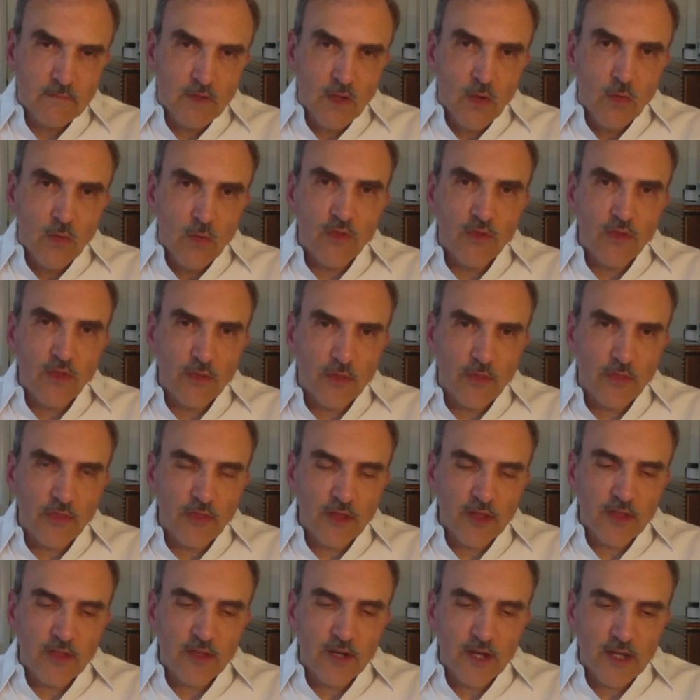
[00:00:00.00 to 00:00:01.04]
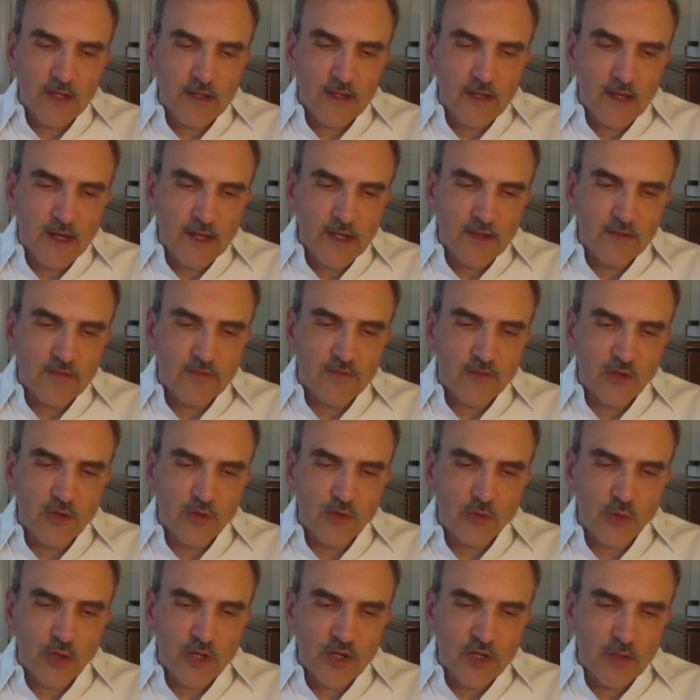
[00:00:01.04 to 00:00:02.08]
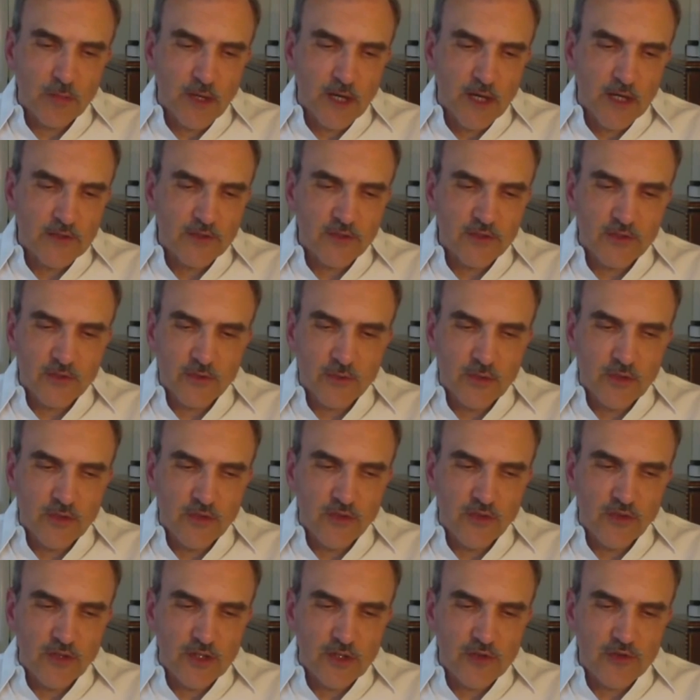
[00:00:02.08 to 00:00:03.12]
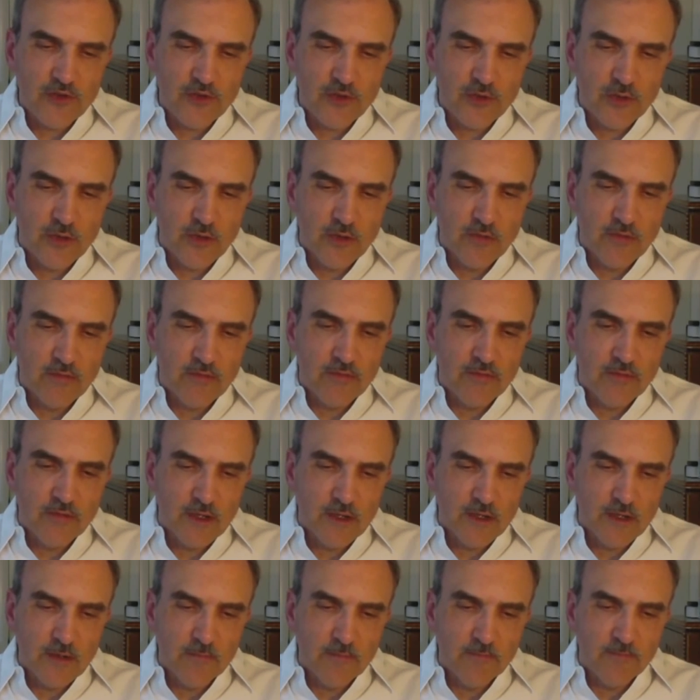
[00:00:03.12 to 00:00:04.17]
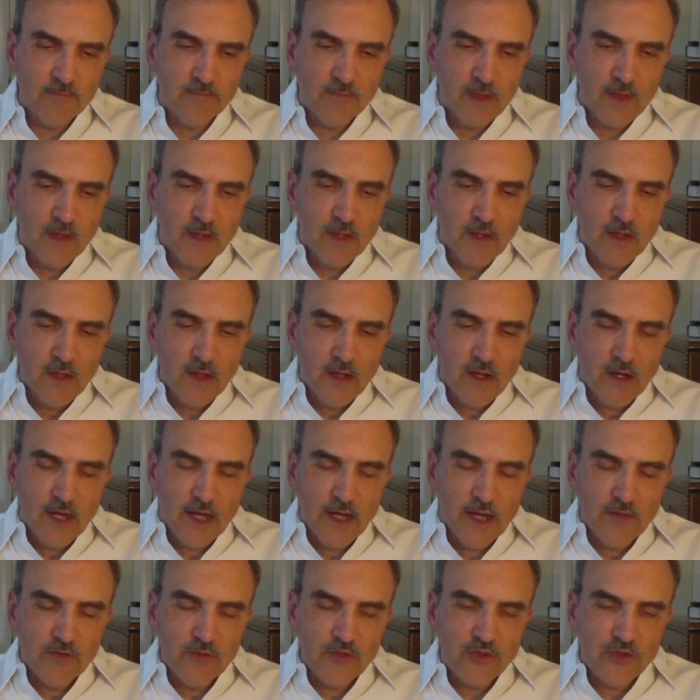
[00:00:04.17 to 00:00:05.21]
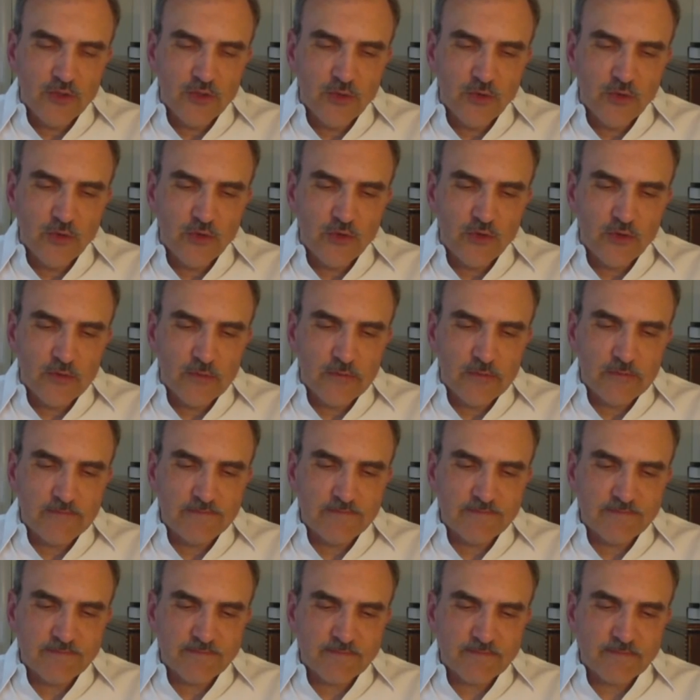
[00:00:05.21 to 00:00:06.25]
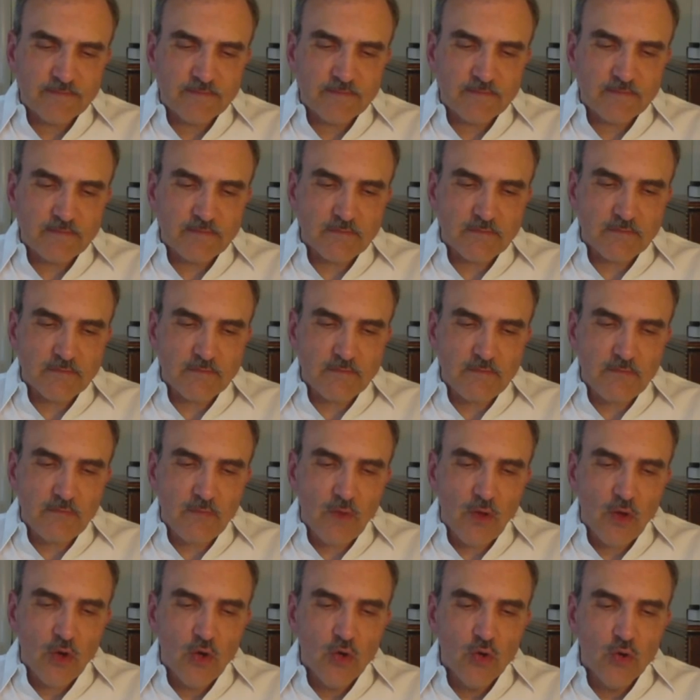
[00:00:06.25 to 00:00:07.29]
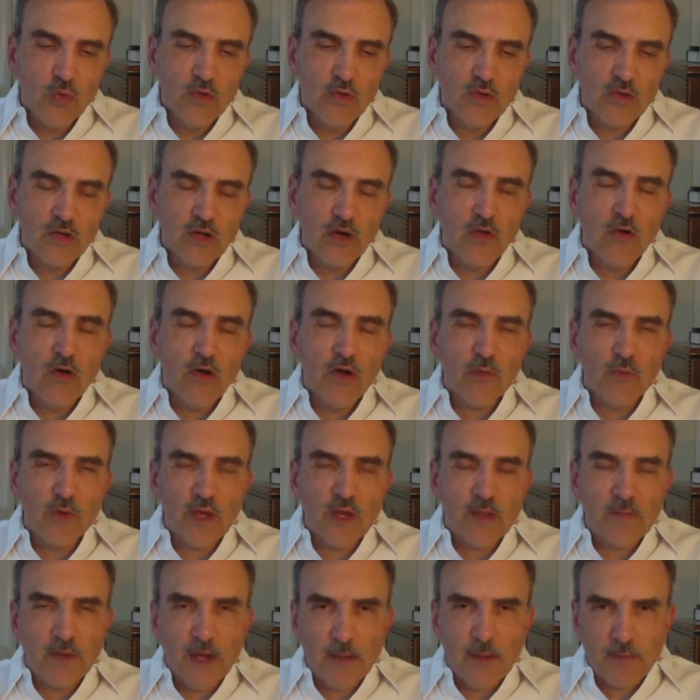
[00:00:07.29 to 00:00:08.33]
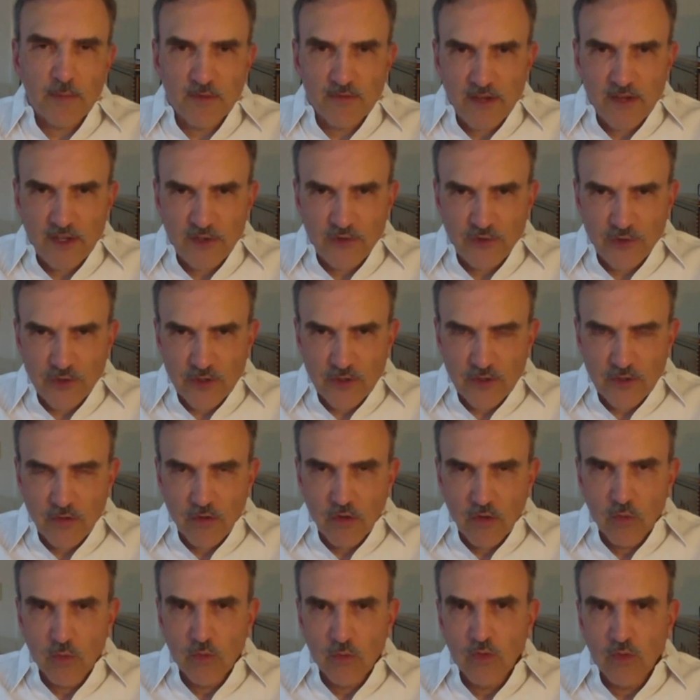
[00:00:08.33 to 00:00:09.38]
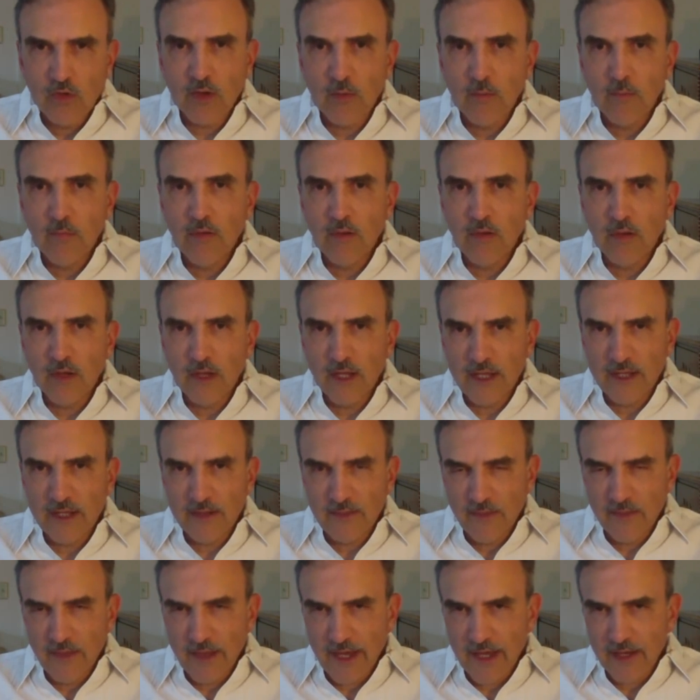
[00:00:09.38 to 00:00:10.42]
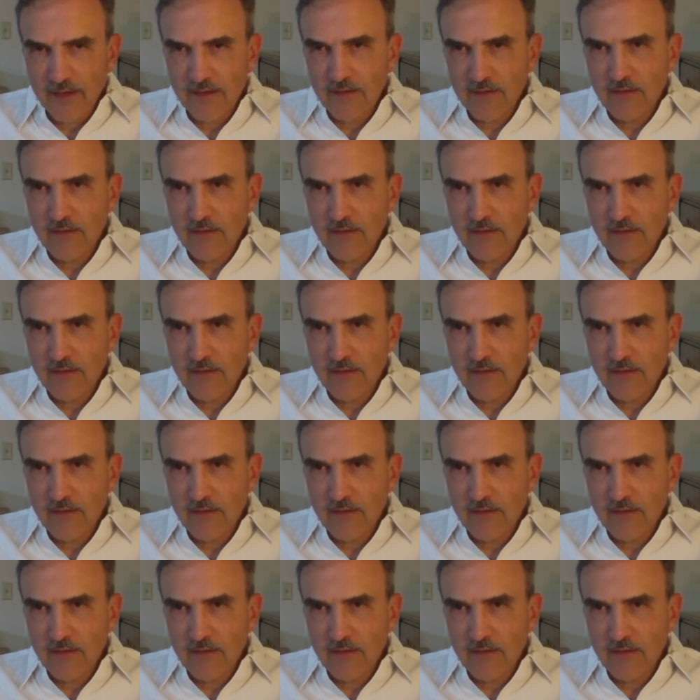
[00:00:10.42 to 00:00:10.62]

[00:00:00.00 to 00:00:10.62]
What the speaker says: Well, the other thing that I get frustrated about, too, is the issue of I have students who will go on Rate My Professor or will complain that